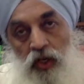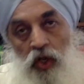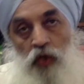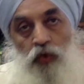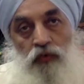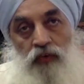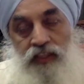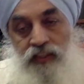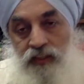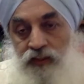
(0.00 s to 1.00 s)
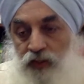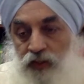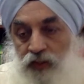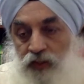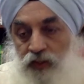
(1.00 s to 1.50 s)
So first is
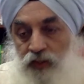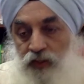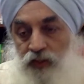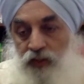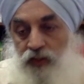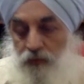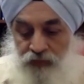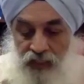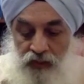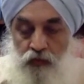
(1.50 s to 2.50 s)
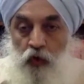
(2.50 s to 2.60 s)
that the foreign exchange